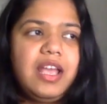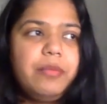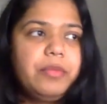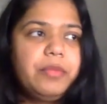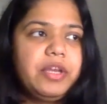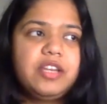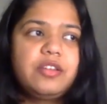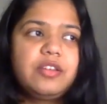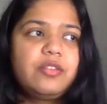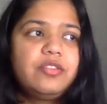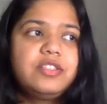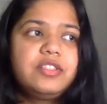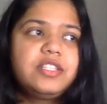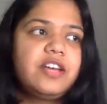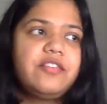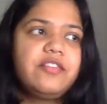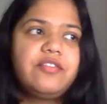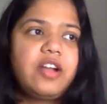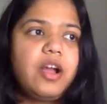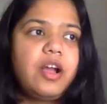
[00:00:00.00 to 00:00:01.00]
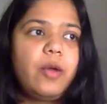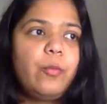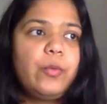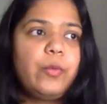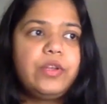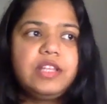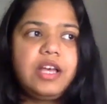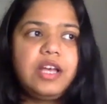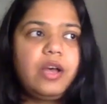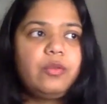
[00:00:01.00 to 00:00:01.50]
But it couldn't have come
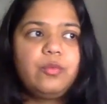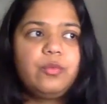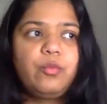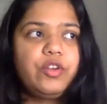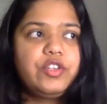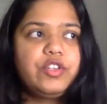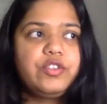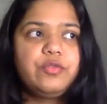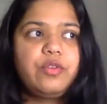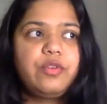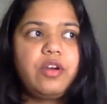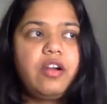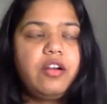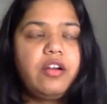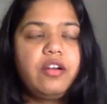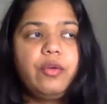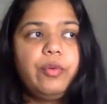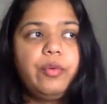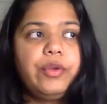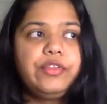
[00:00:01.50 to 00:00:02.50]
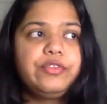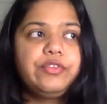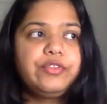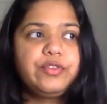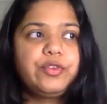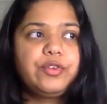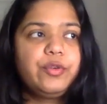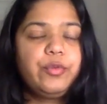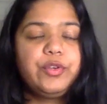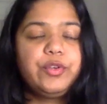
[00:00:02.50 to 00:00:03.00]
without what you are going
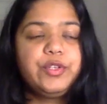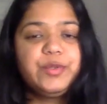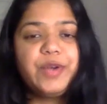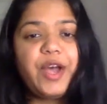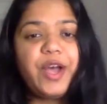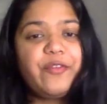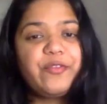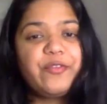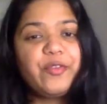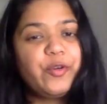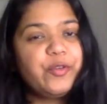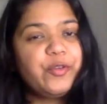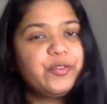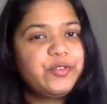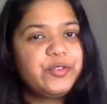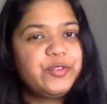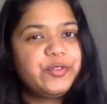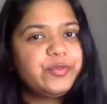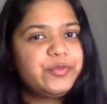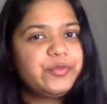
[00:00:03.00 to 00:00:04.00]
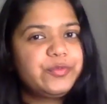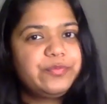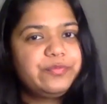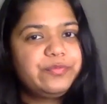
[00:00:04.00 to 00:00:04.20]
through, what you have gone through.